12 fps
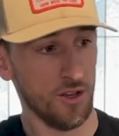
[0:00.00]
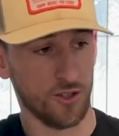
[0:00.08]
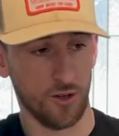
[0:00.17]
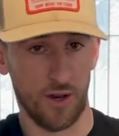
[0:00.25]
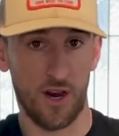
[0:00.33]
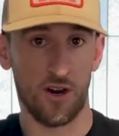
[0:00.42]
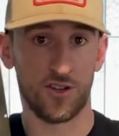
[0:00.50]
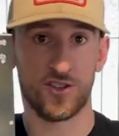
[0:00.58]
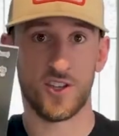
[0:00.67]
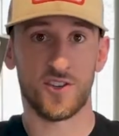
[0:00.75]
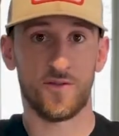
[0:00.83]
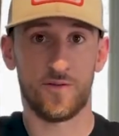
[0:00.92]
So here's
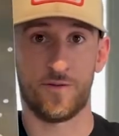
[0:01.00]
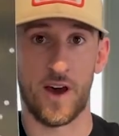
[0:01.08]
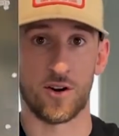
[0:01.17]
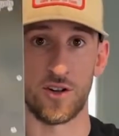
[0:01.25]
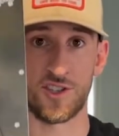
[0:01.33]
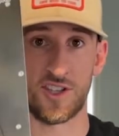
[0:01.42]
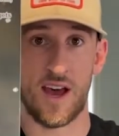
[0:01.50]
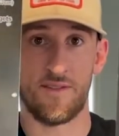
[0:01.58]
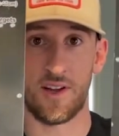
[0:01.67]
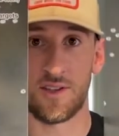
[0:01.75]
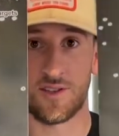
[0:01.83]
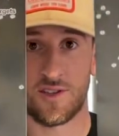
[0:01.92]
the Federal
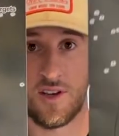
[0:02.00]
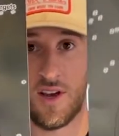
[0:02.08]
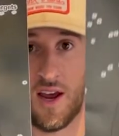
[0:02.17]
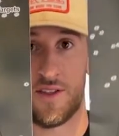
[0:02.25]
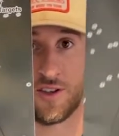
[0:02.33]
Sevens and the